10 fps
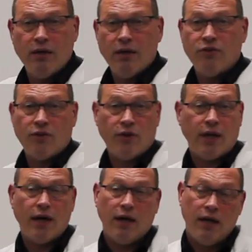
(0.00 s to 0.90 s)
so
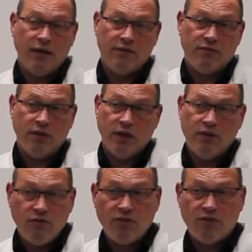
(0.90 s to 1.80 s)
that
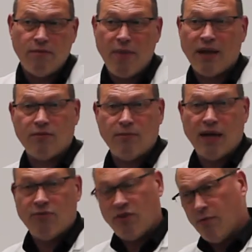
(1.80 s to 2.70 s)
just to maximise
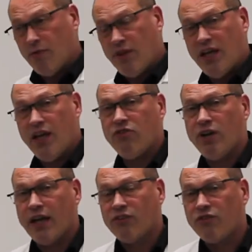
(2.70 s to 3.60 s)
some of the initial
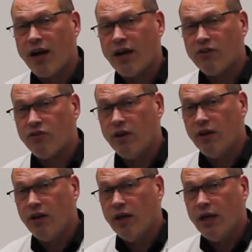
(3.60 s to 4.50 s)

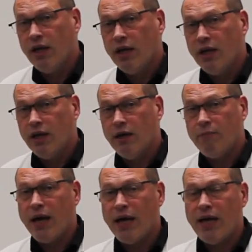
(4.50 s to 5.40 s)
extraction
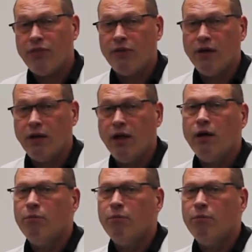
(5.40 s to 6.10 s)
by ethanol, but